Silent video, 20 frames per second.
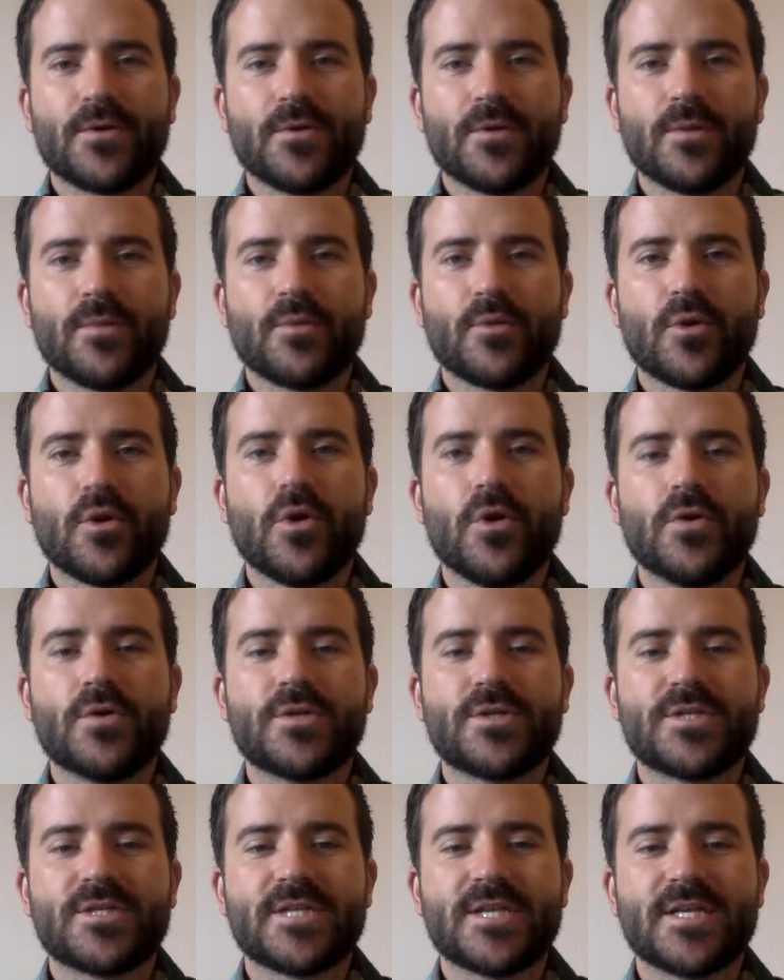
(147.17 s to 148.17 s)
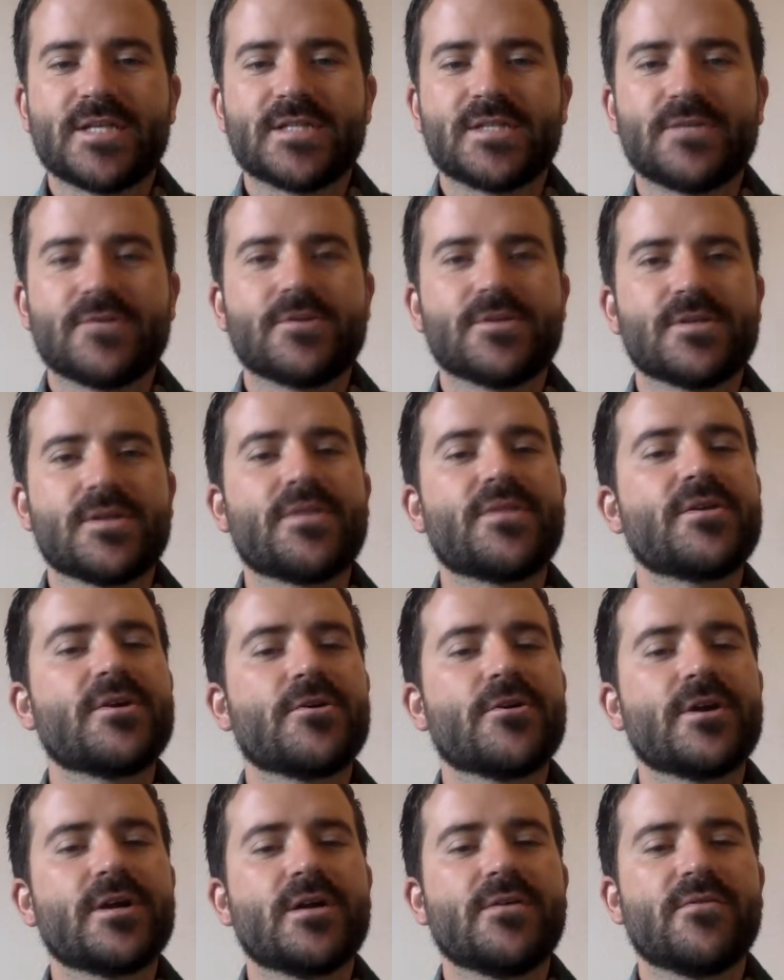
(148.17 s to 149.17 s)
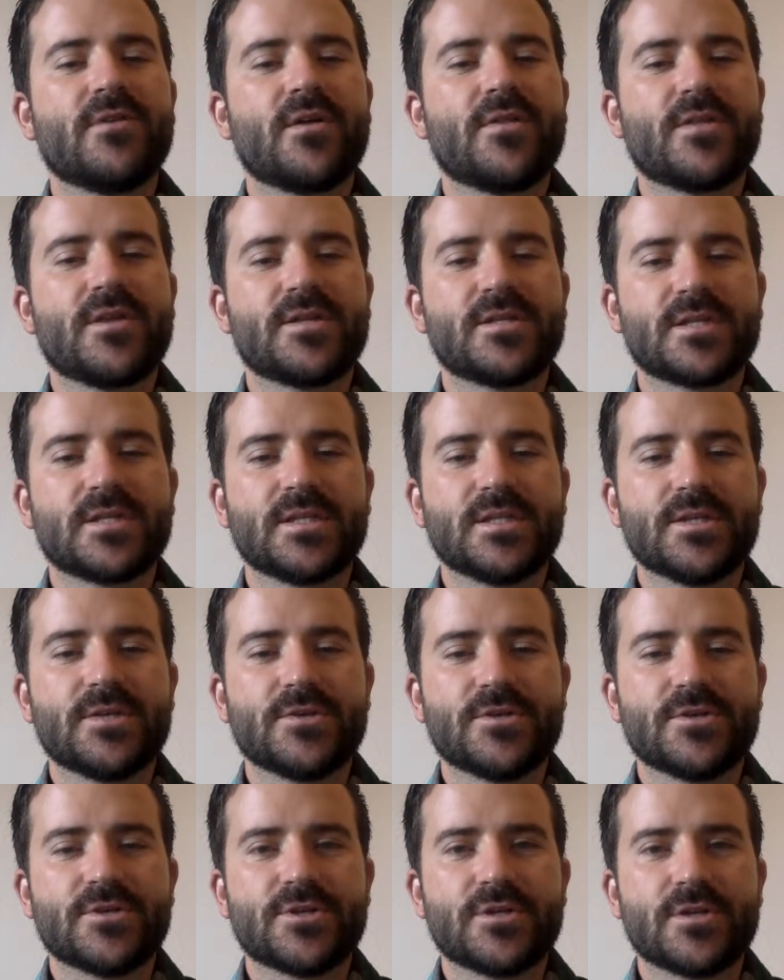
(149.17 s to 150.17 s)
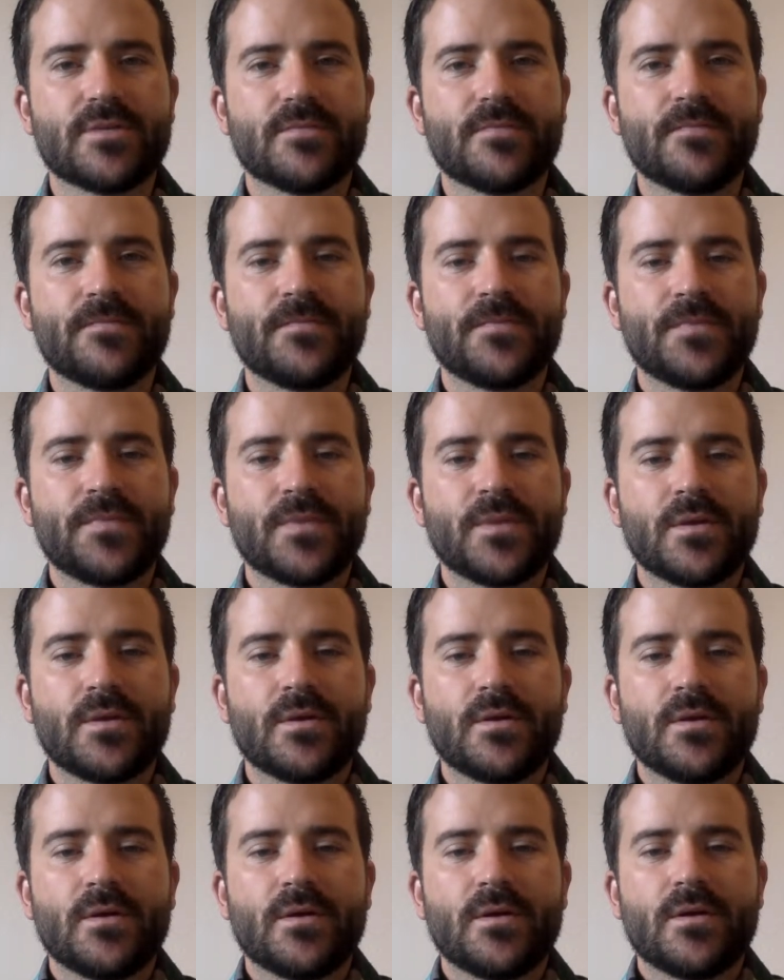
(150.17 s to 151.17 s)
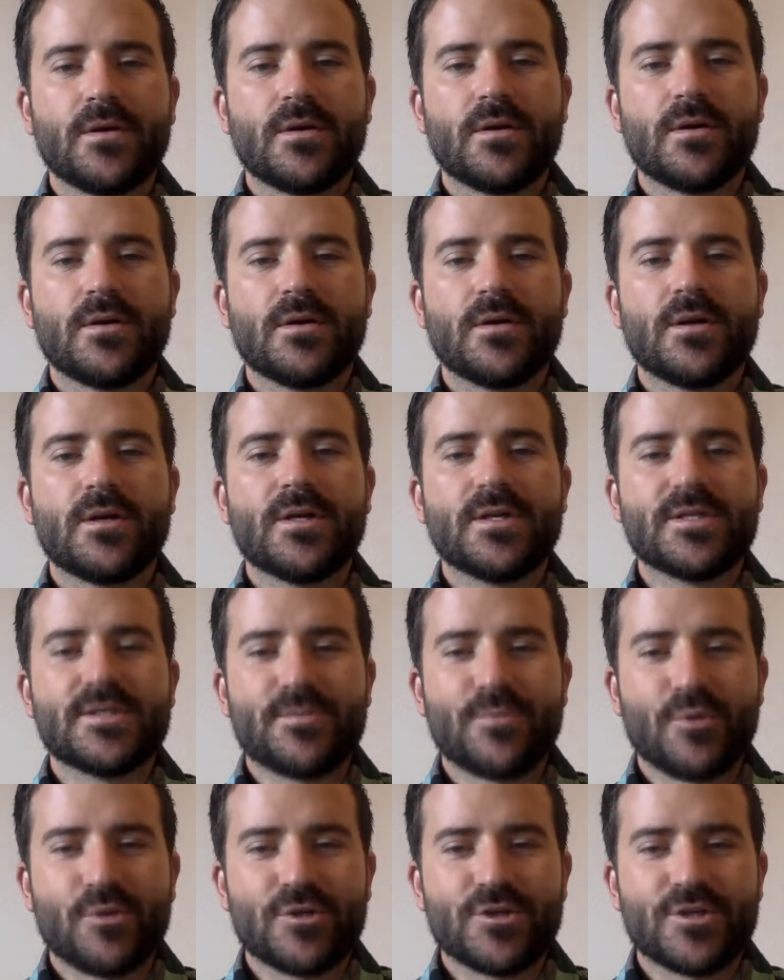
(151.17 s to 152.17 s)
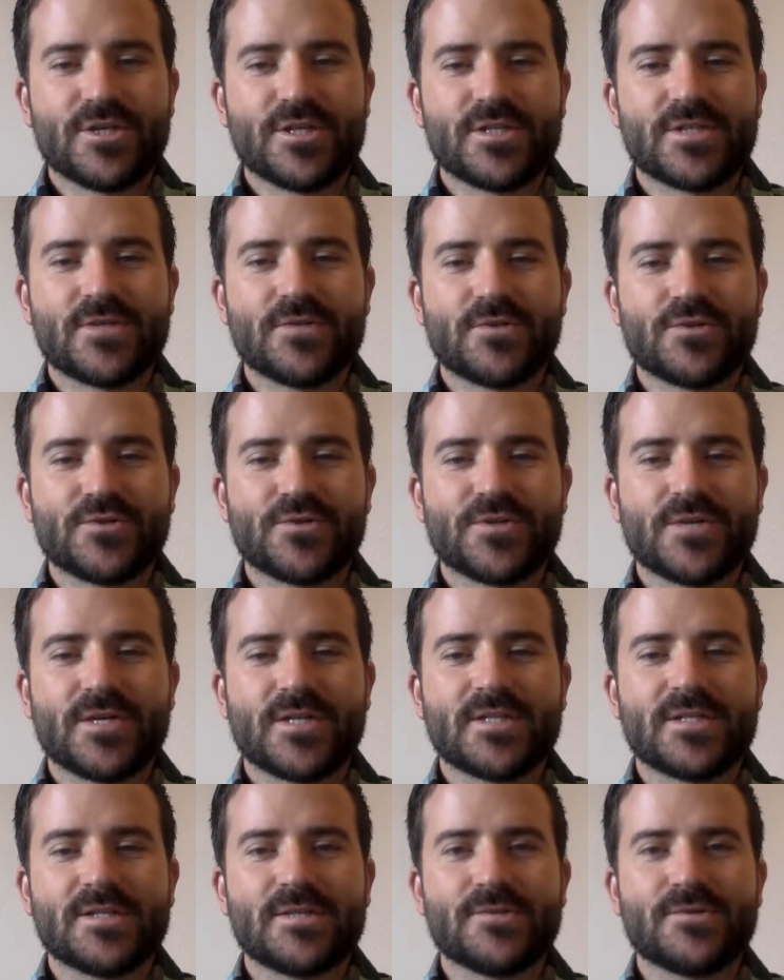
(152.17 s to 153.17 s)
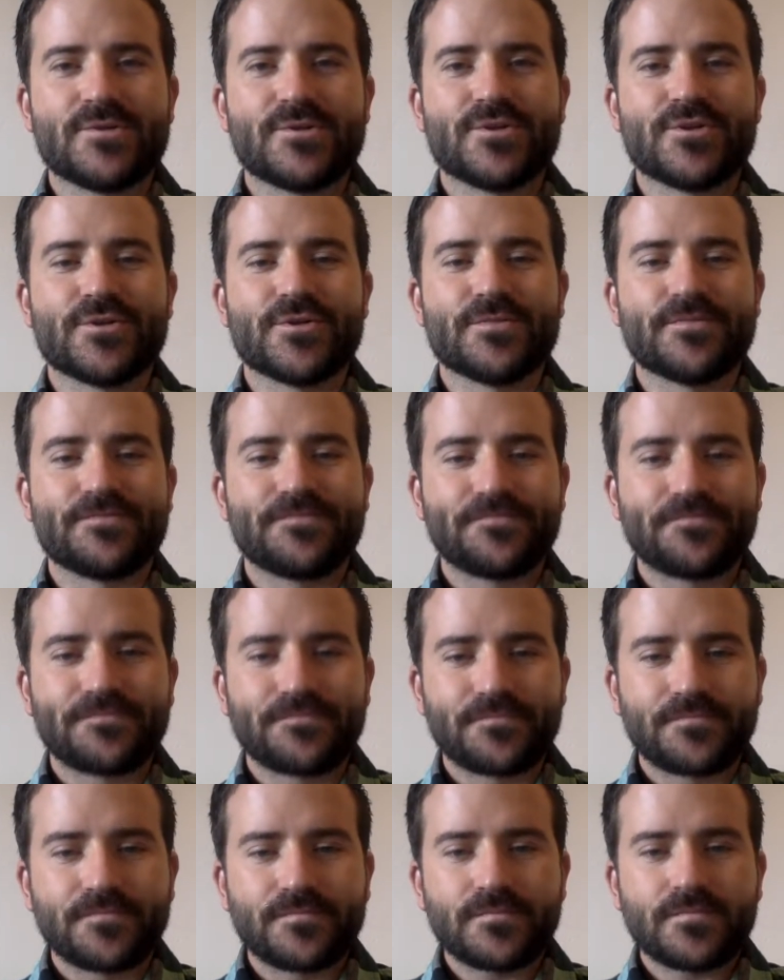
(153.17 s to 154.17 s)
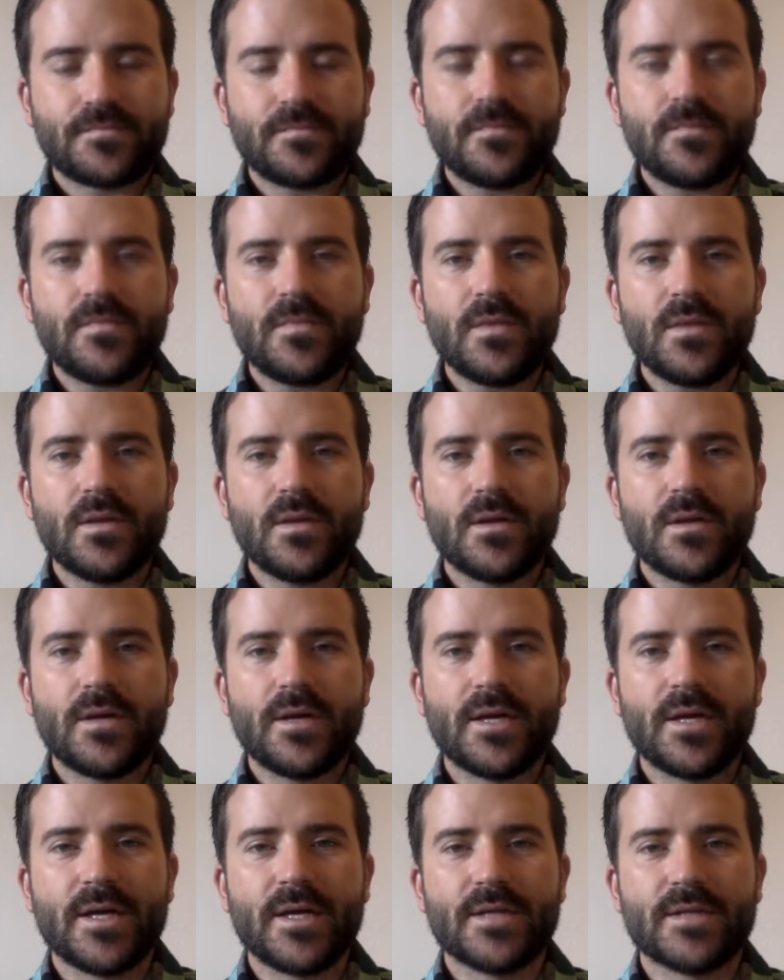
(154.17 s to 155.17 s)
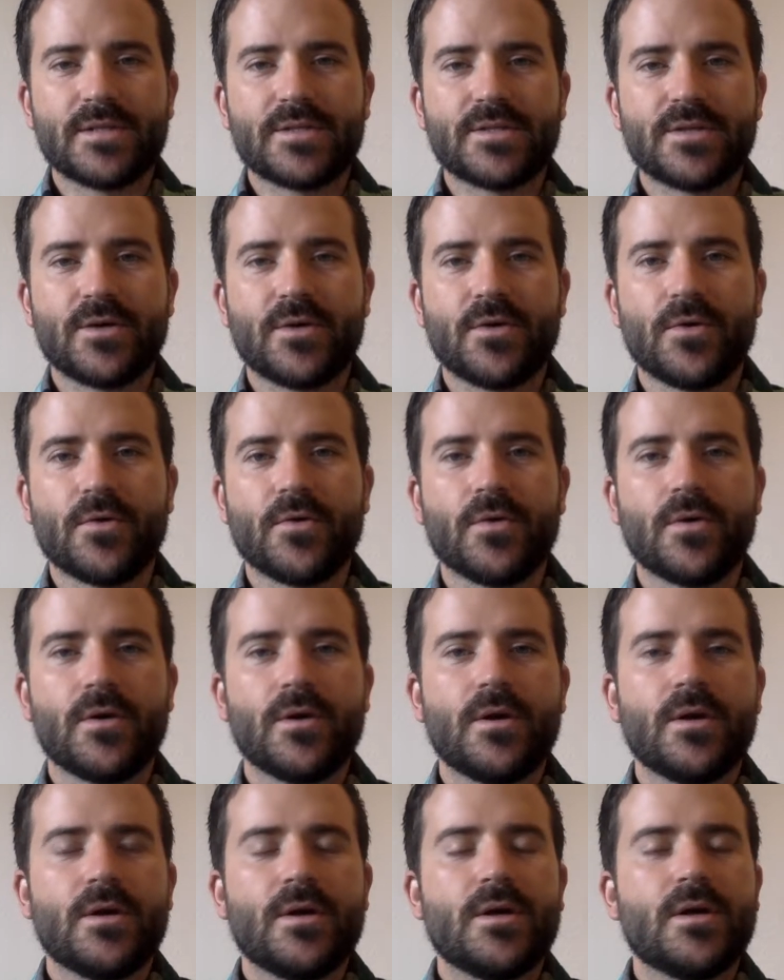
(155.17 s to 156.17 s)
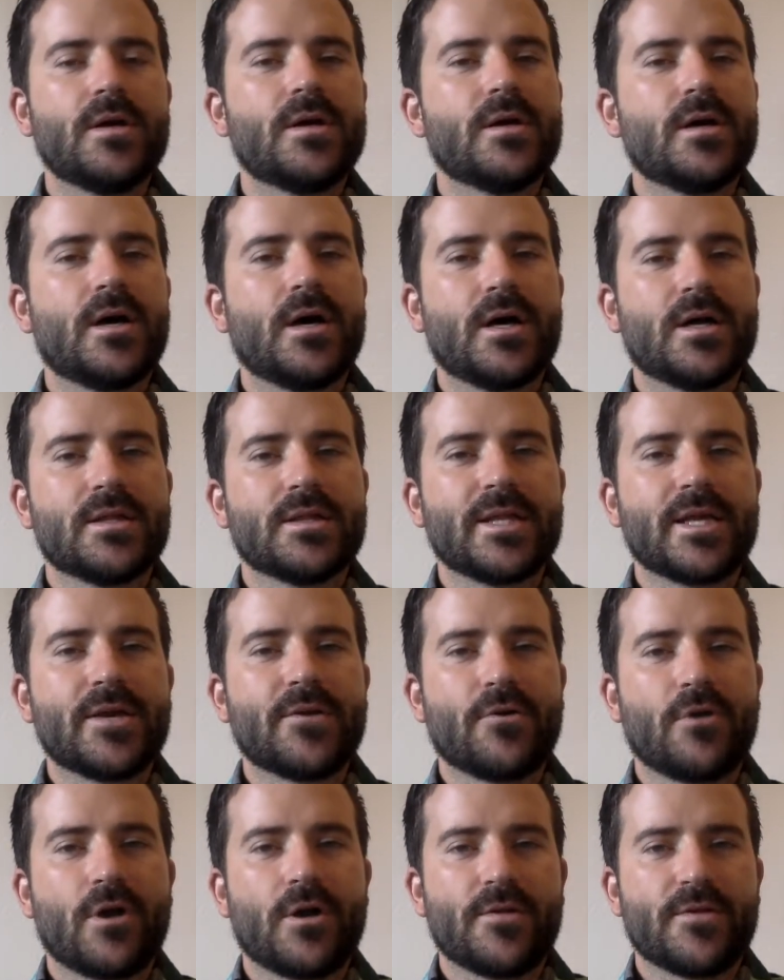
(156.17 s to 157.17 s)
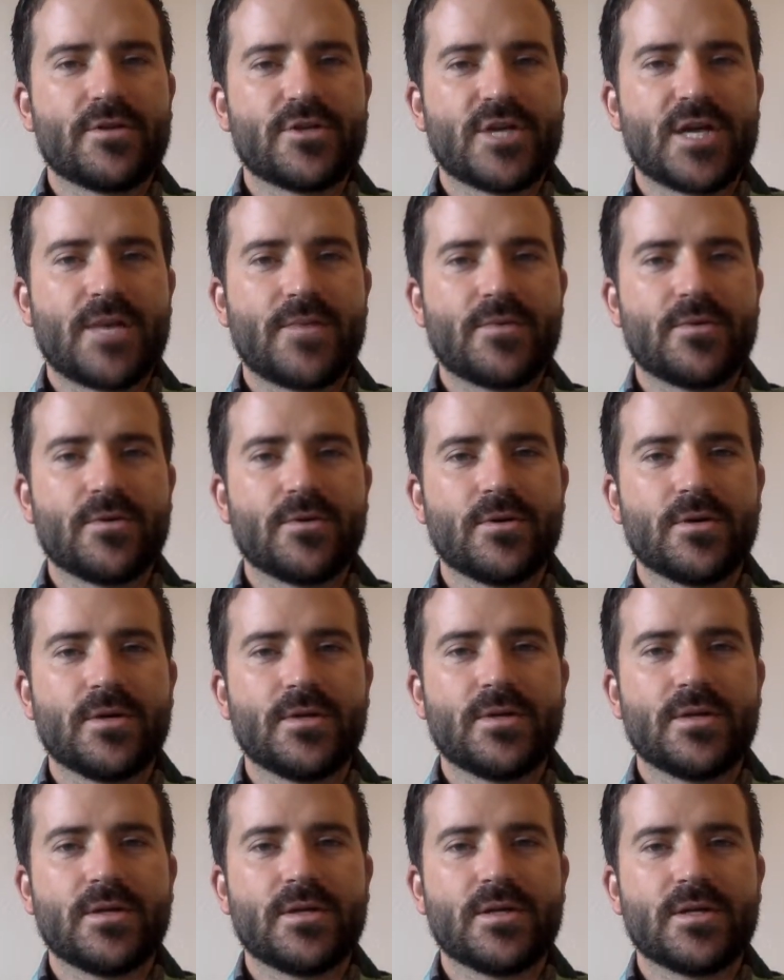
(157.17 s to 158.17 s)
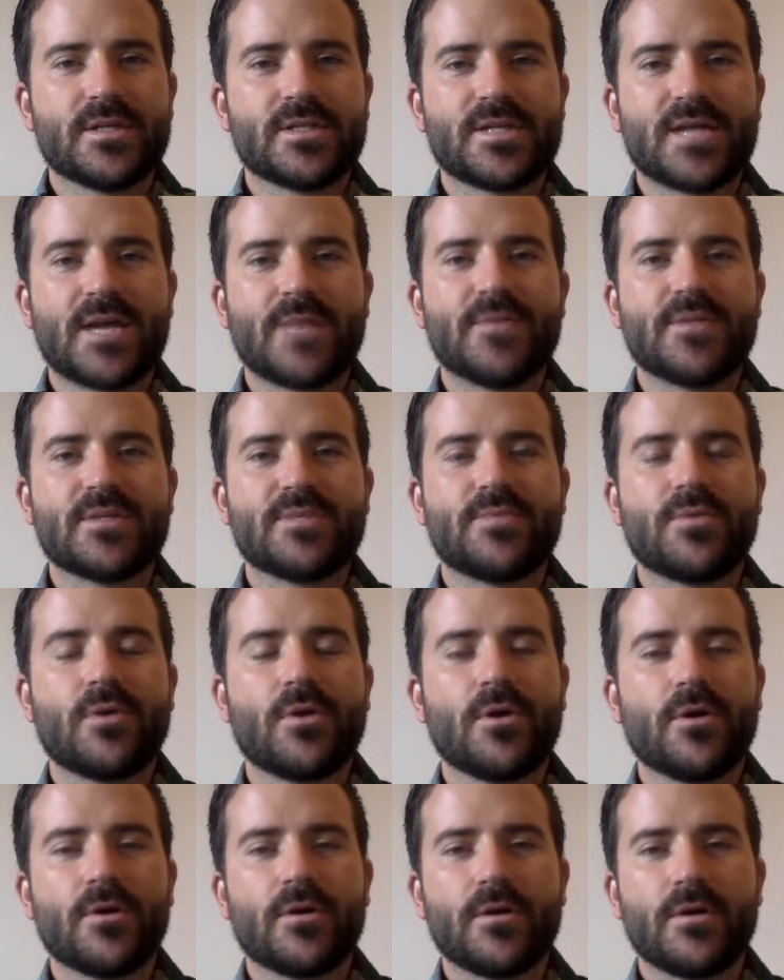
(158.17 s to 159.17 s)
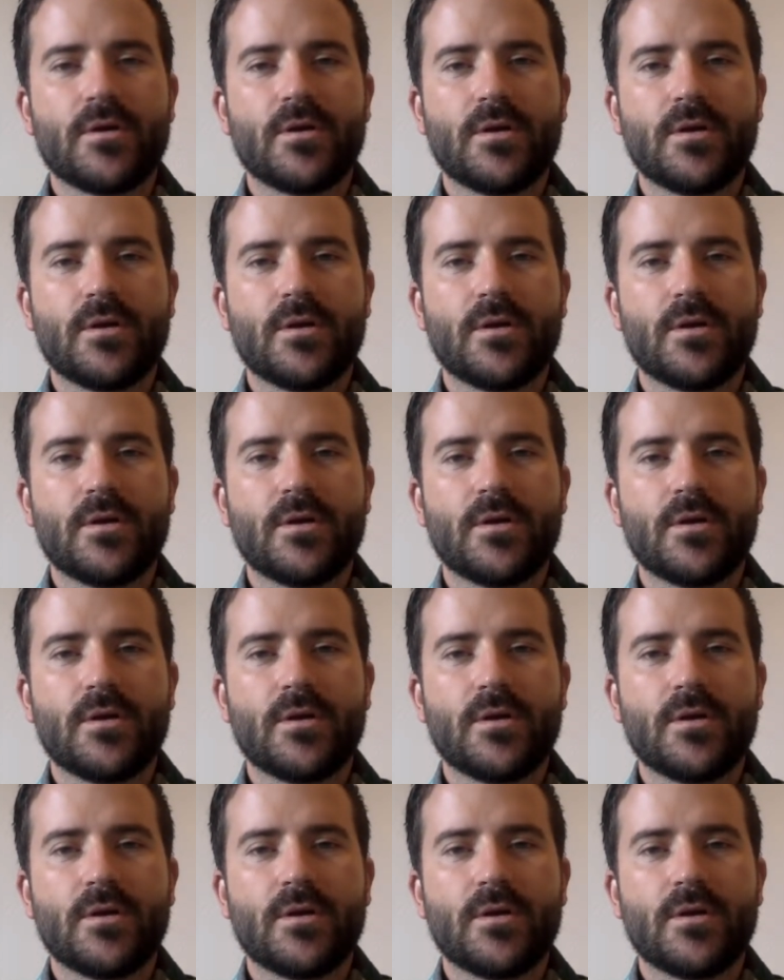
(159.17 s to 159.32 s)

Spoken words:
approach, says there is a theory of authentic leadership is emerging in social science literature. And so later on in the chapter, in the assignments part,